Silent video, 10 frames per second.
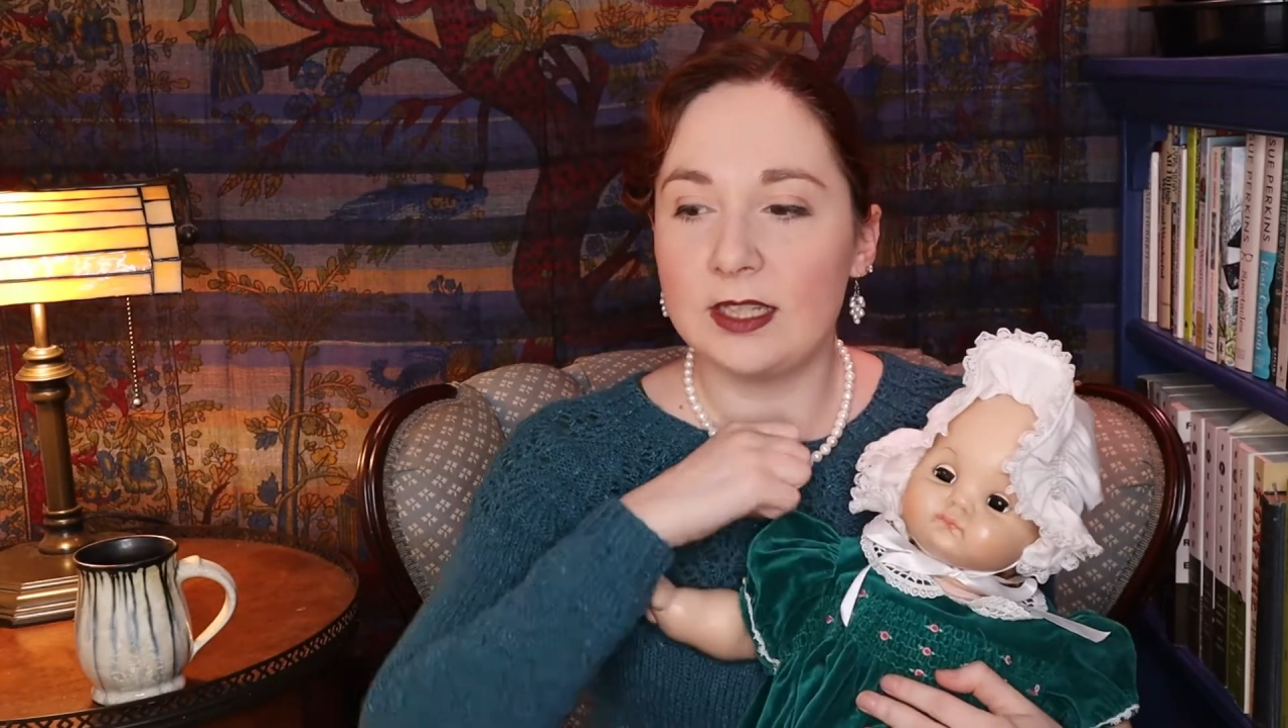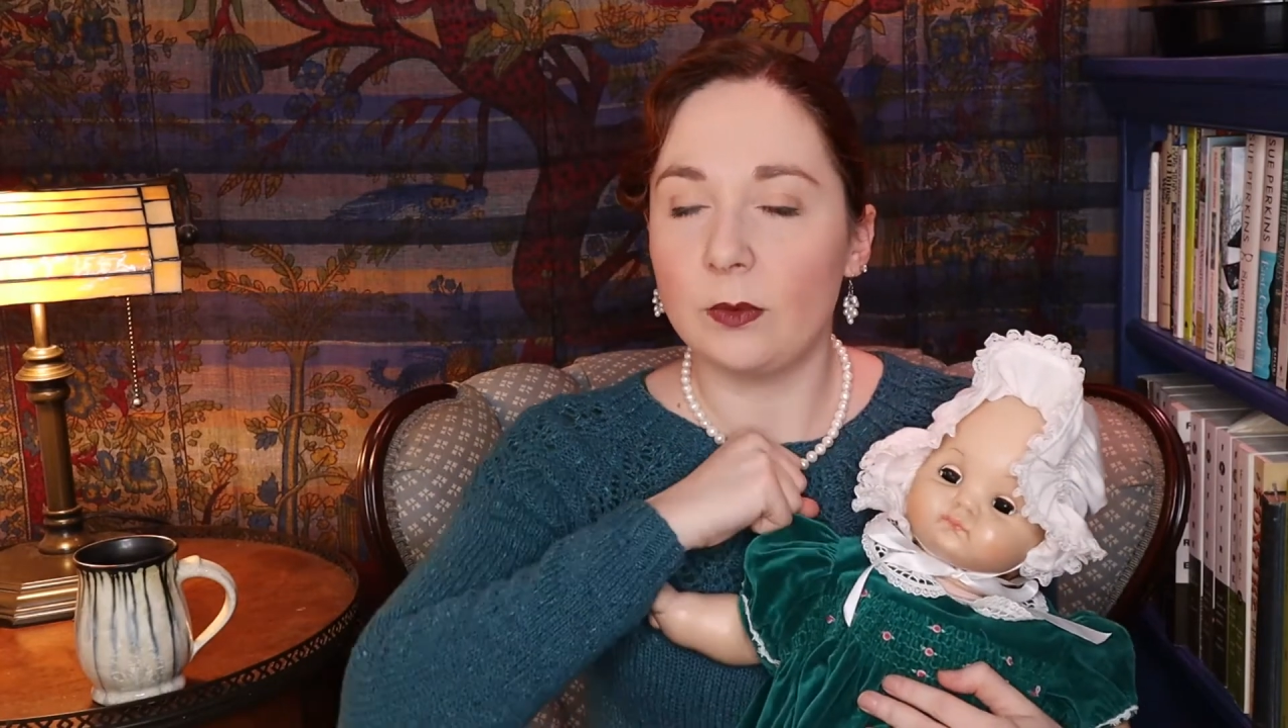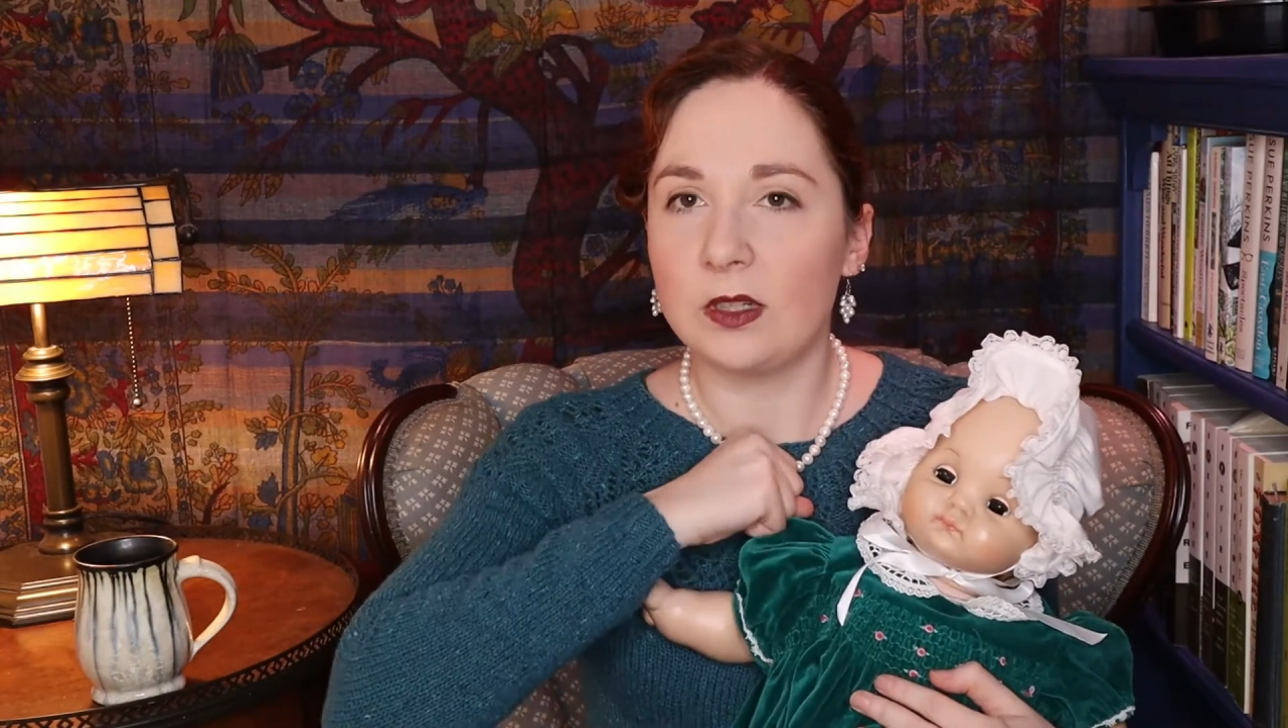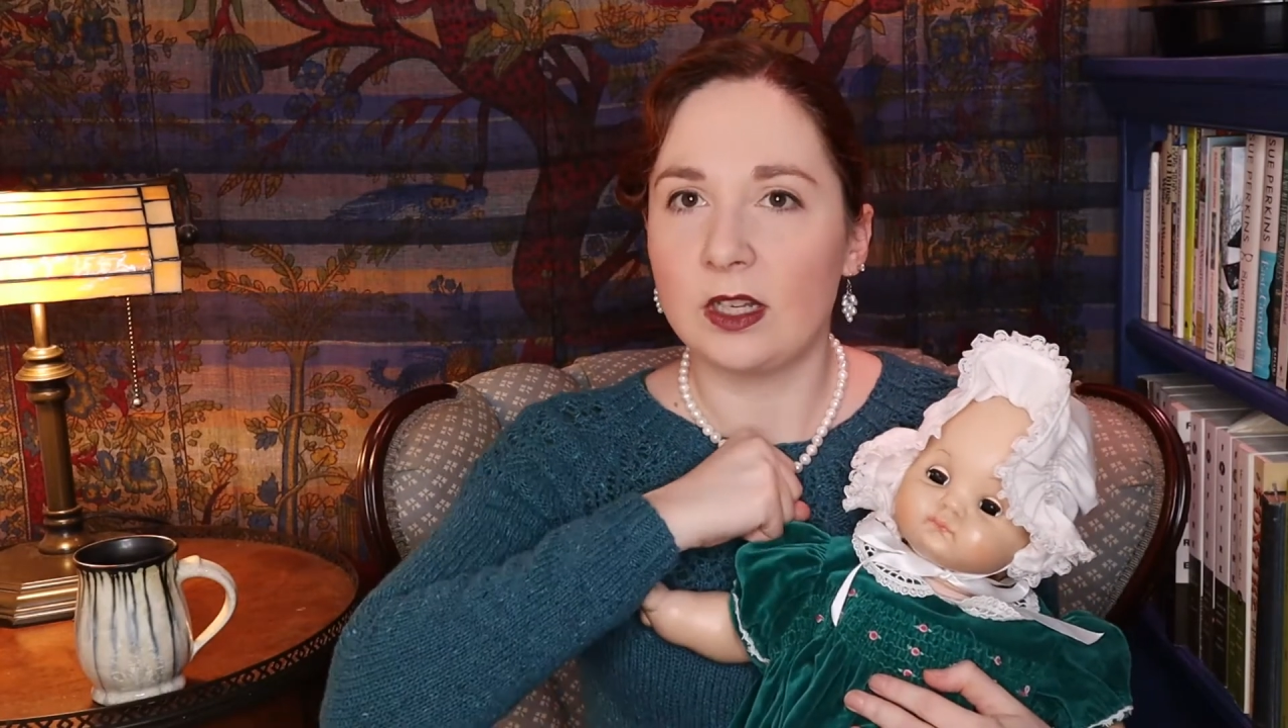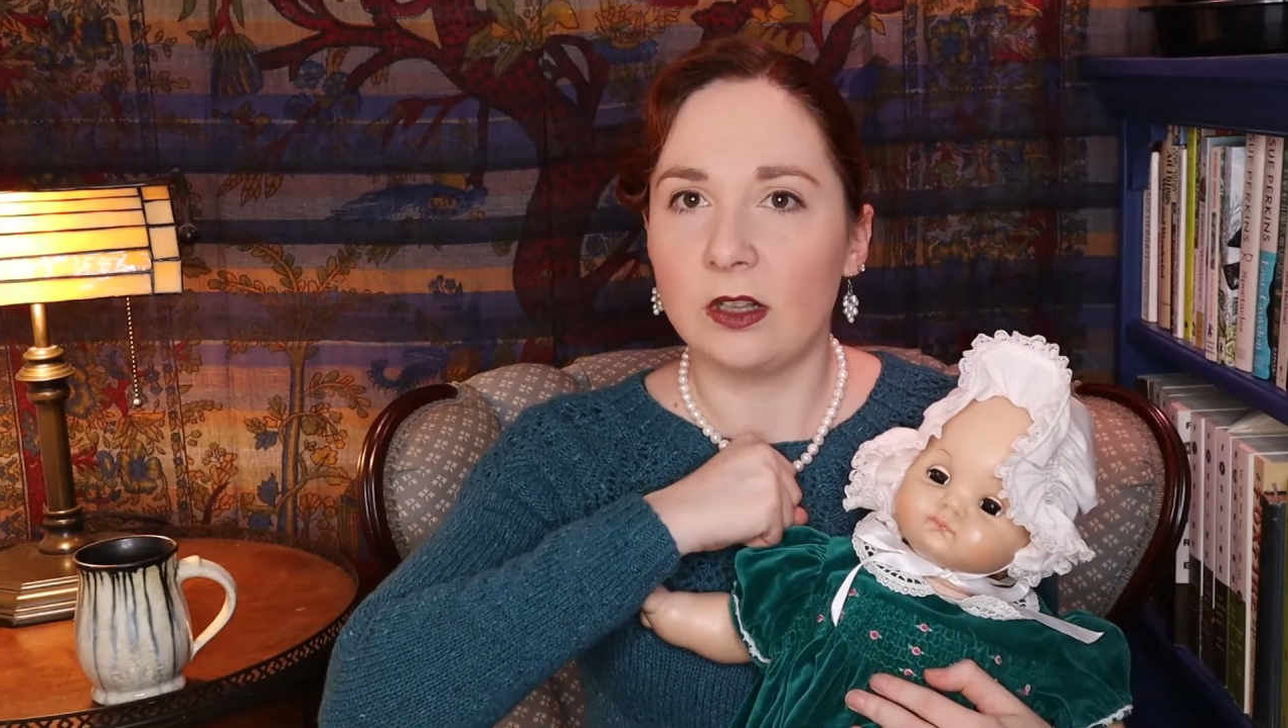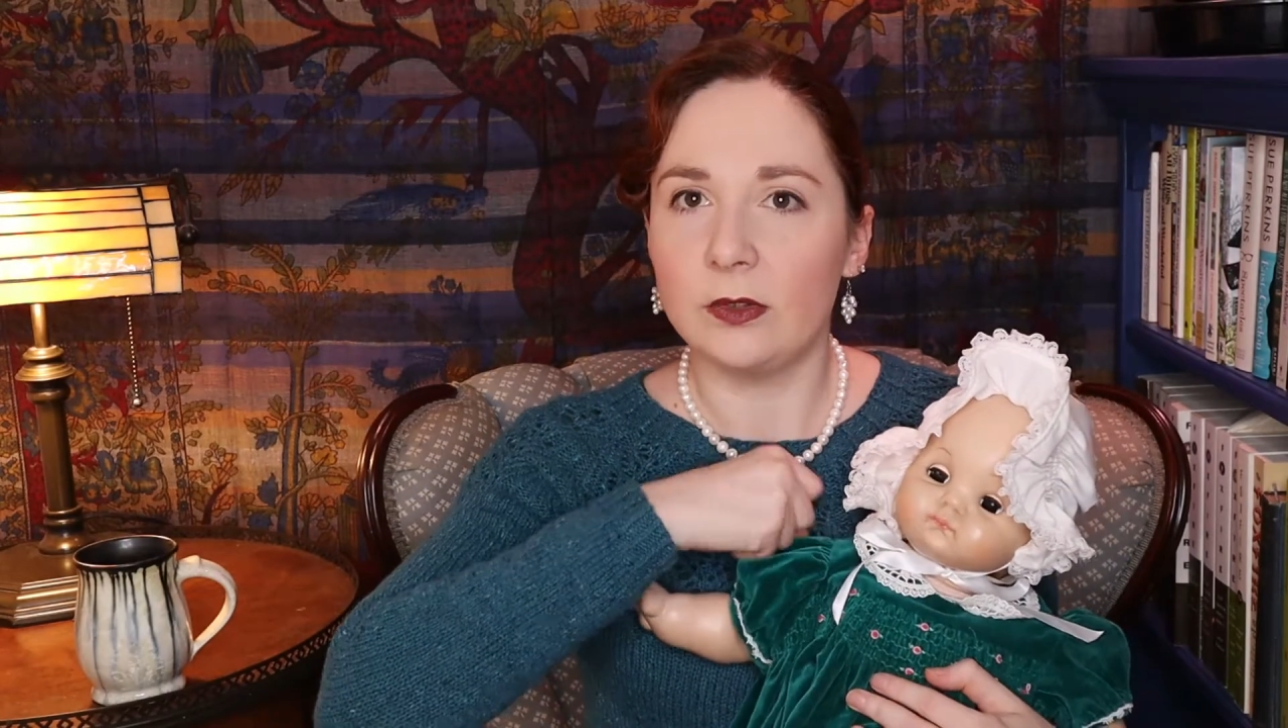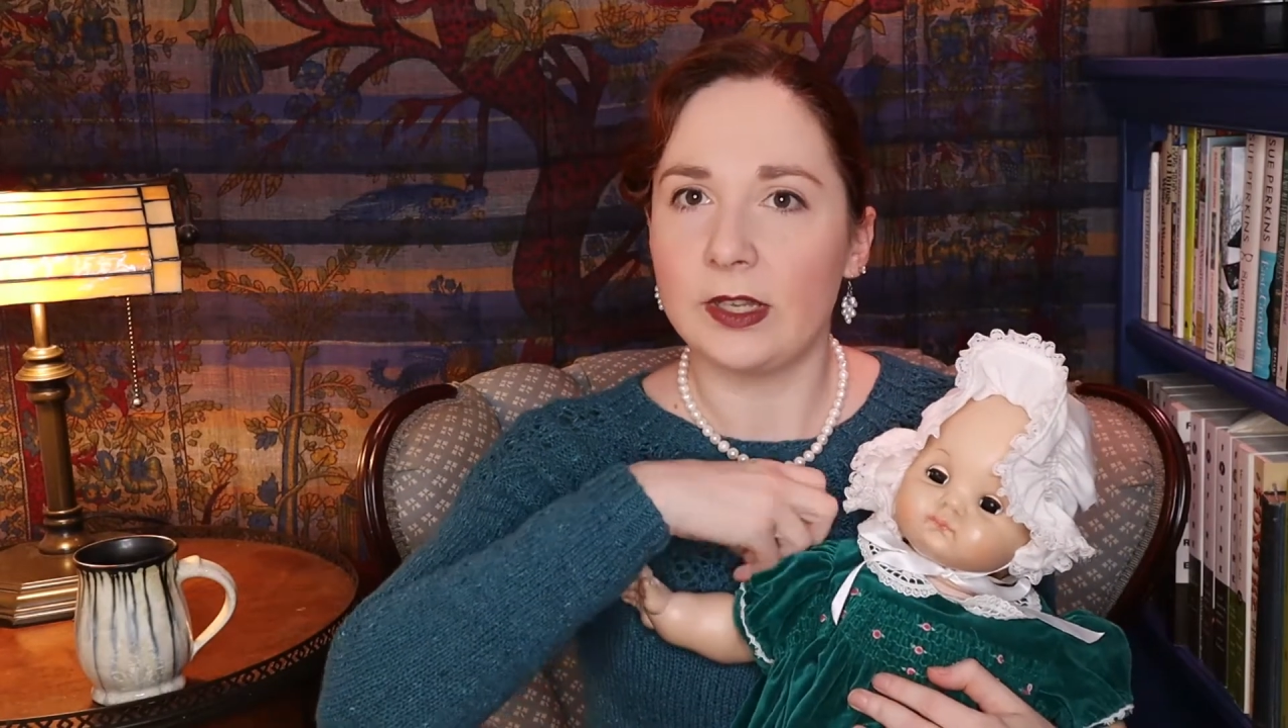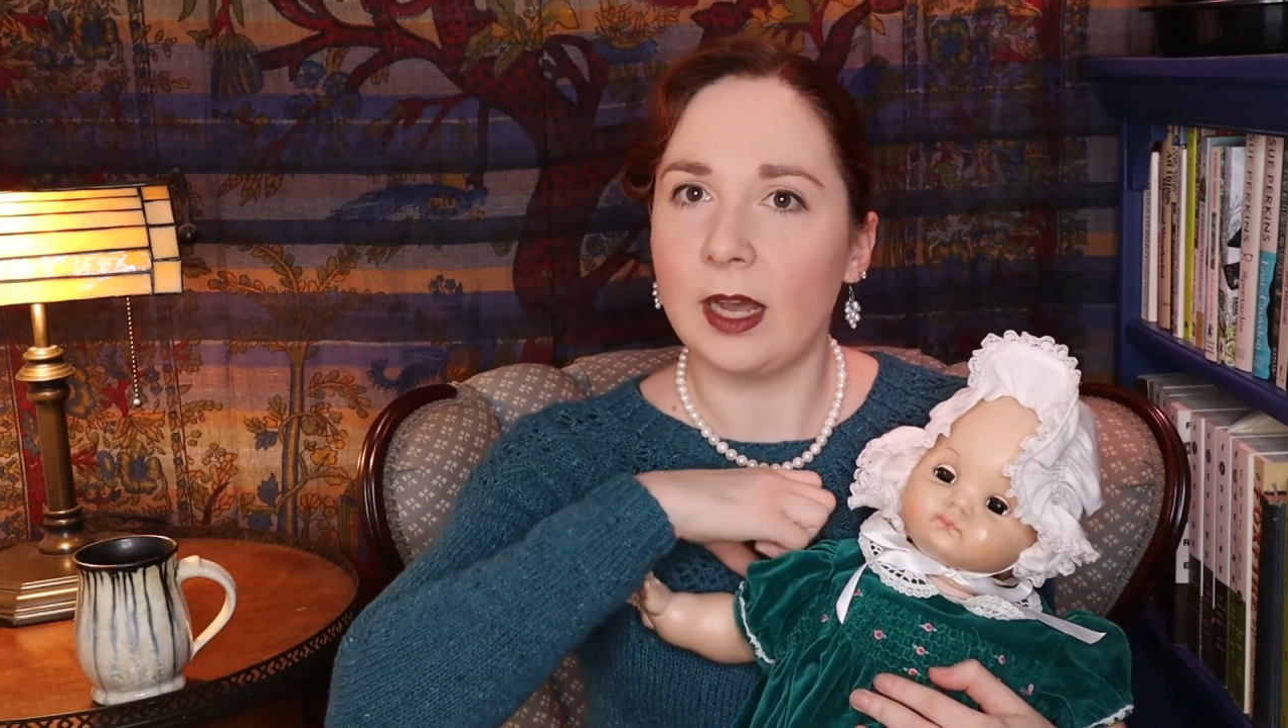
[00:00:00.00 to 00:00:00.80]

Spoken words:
it wasn't closing